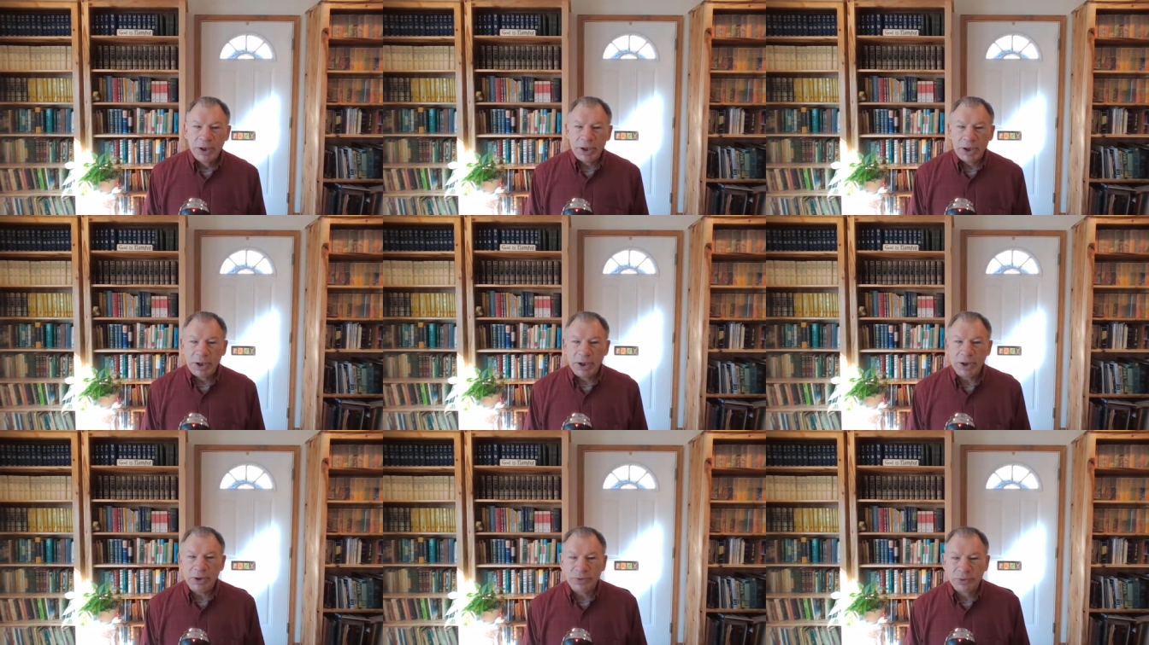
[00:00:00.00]

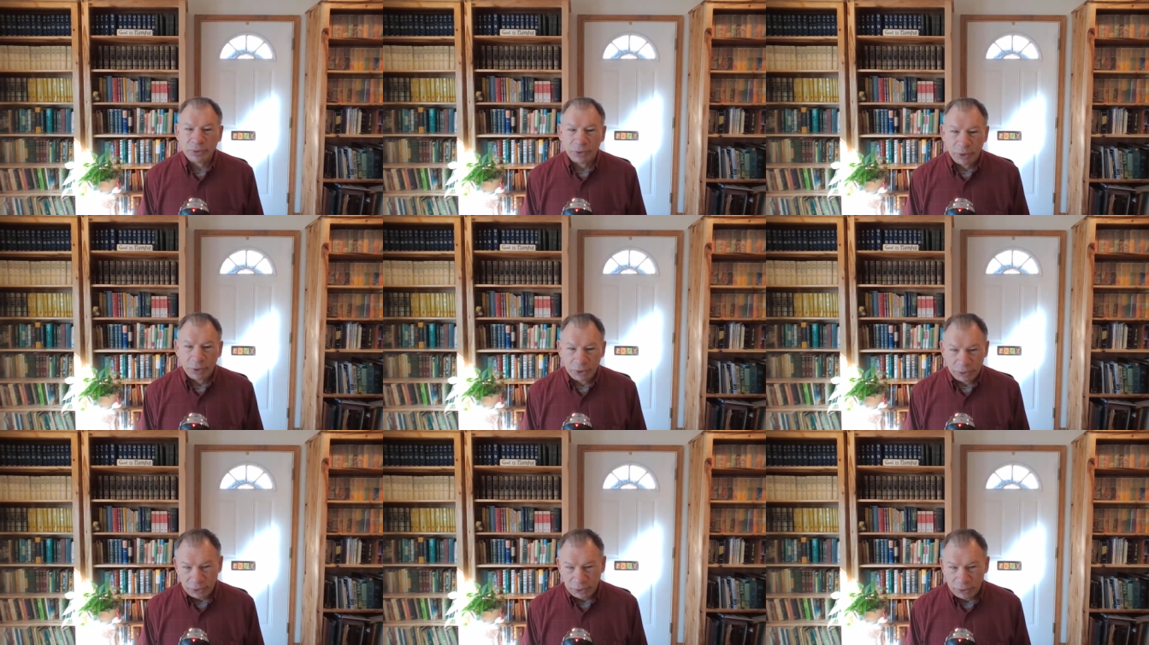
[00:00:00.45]
He
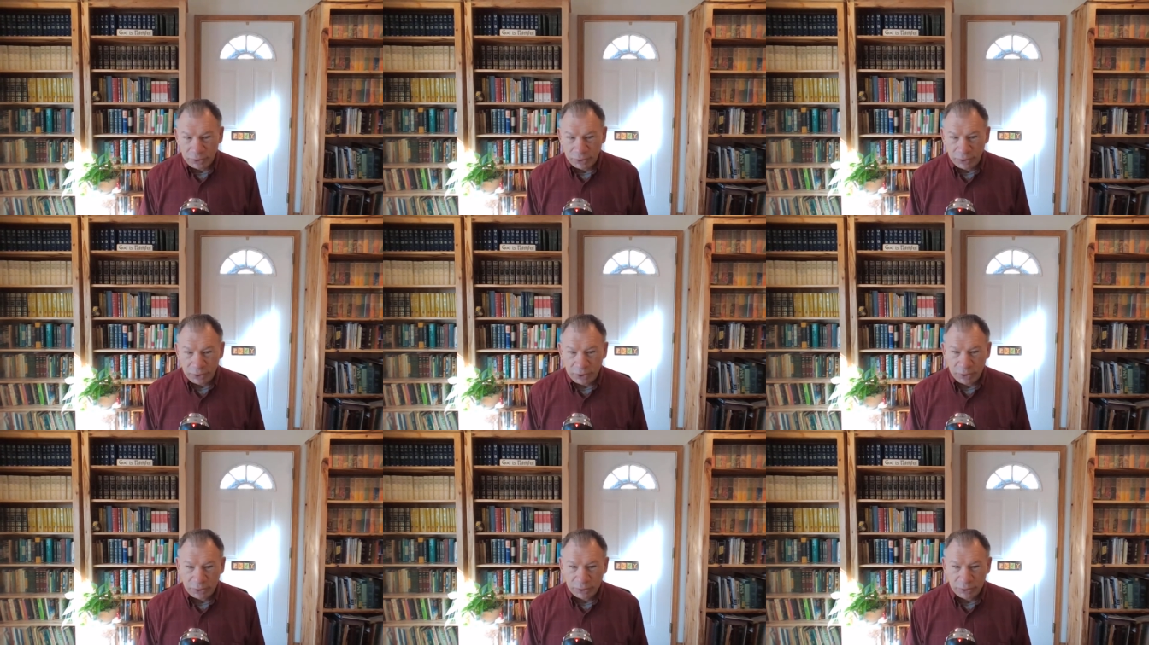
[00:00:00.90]
taught that
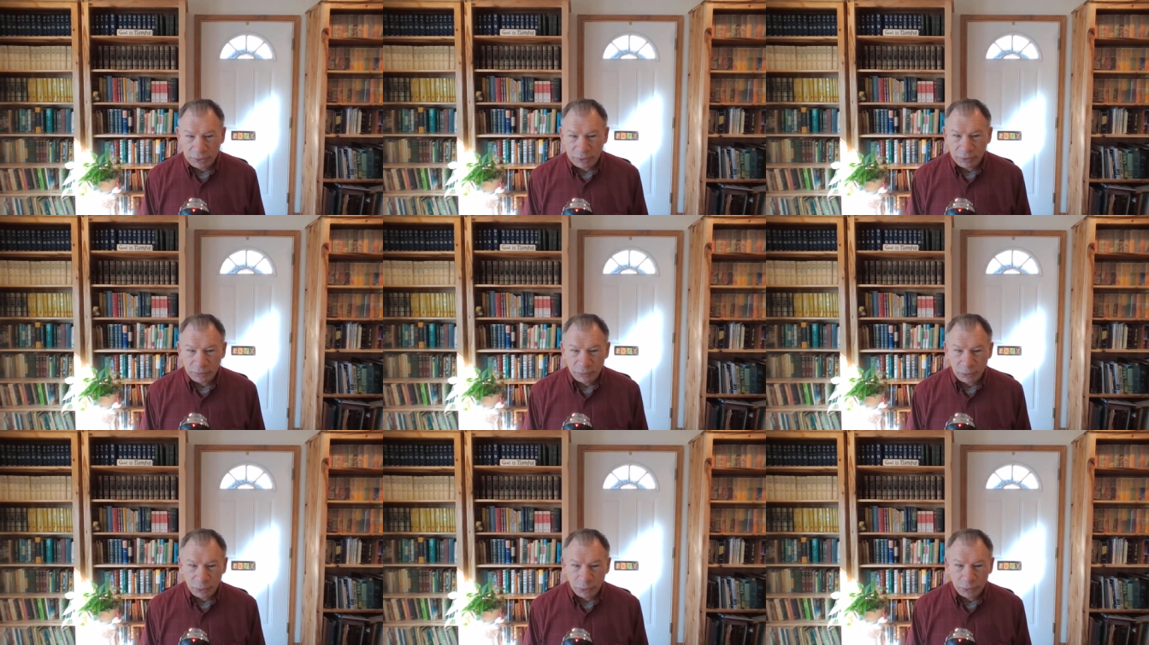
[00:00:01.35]

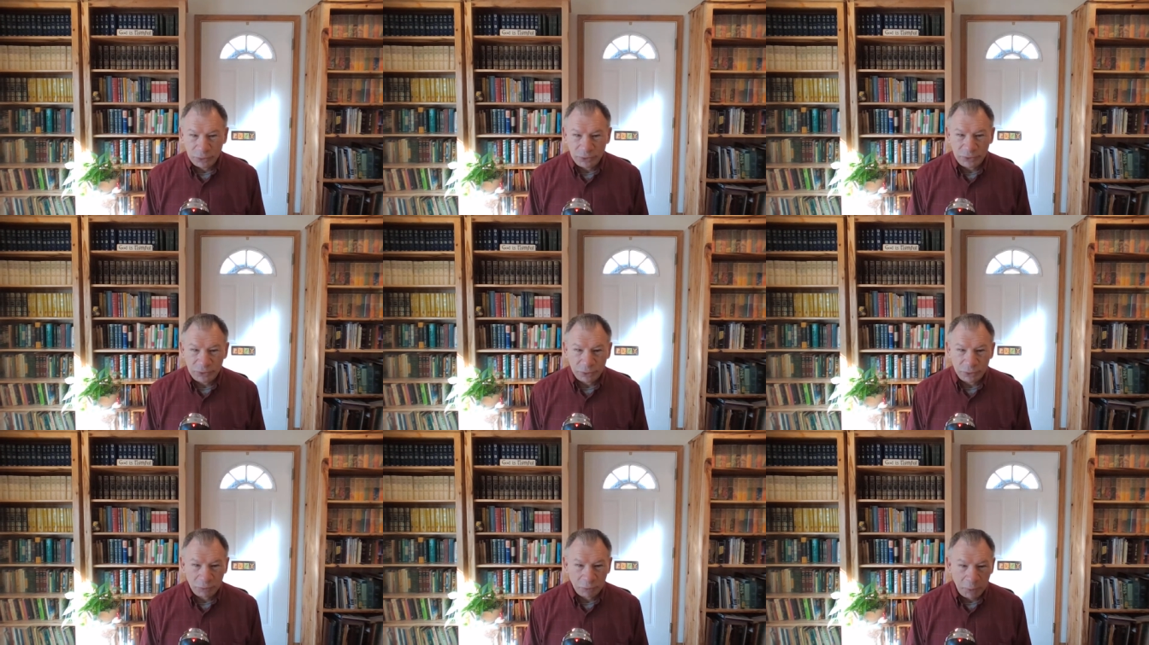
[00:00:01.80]

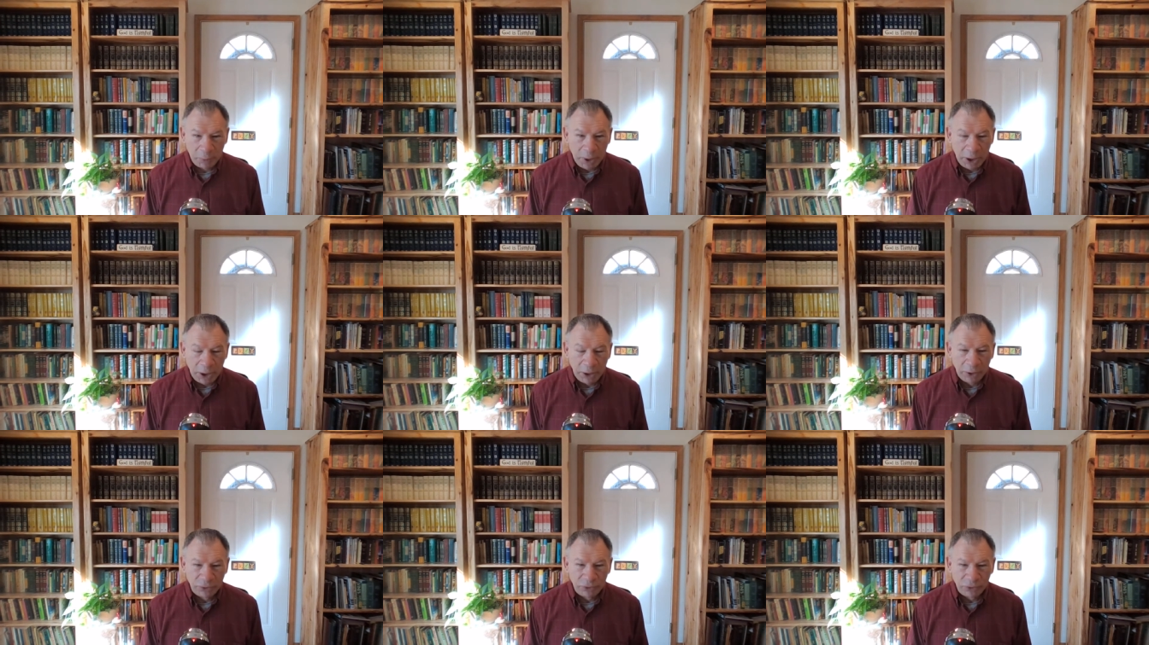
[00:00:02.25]
divorce and
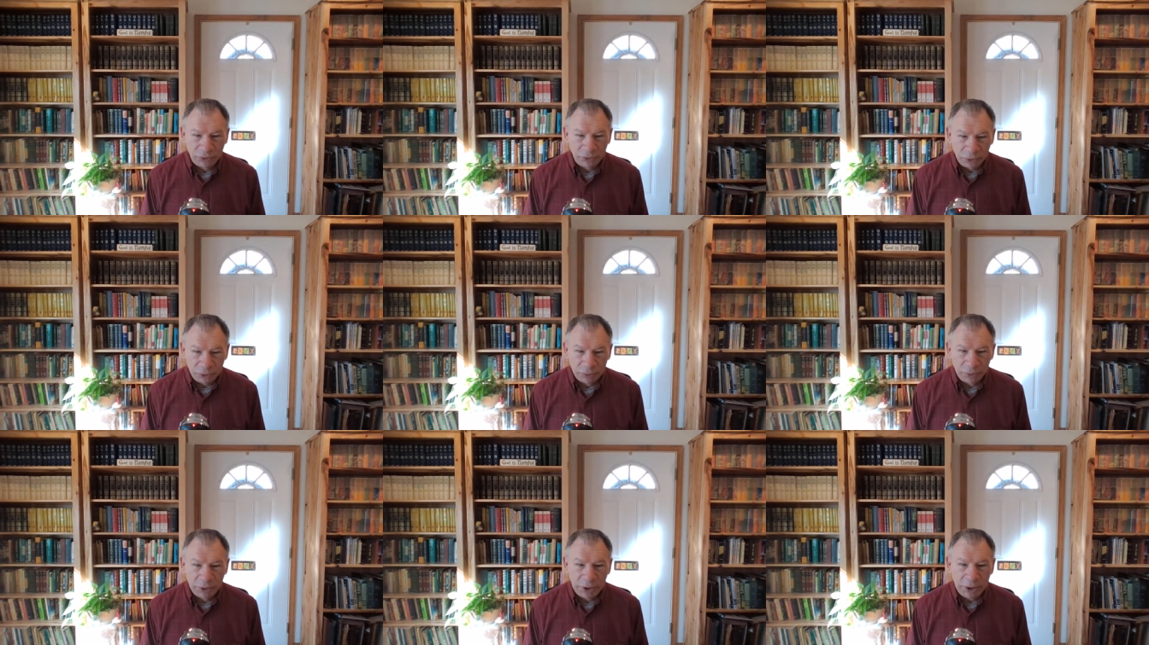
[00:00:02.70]
remarriage is
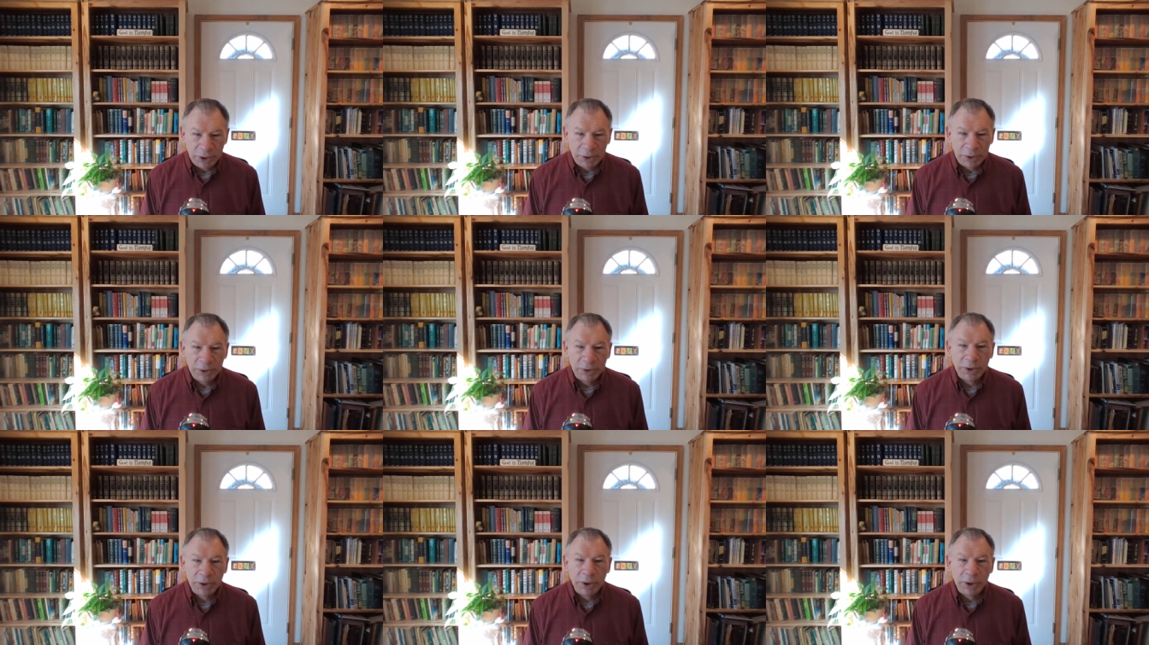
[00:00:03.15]
only